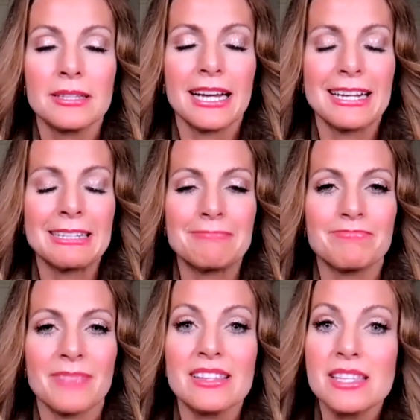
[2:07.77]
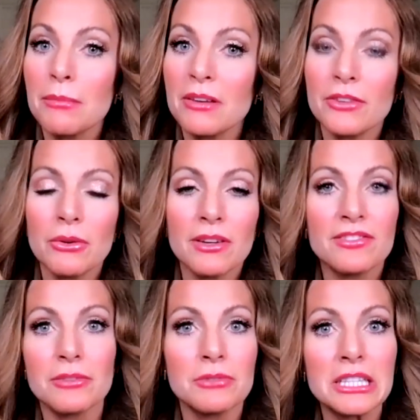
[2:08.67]
And some of you have
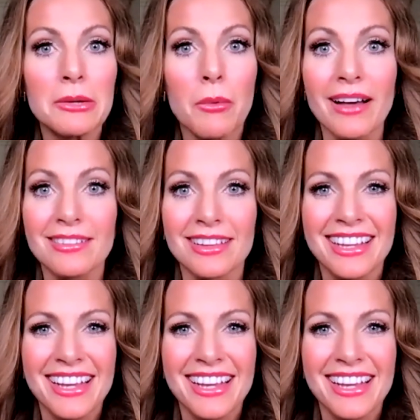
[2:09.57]
done really well.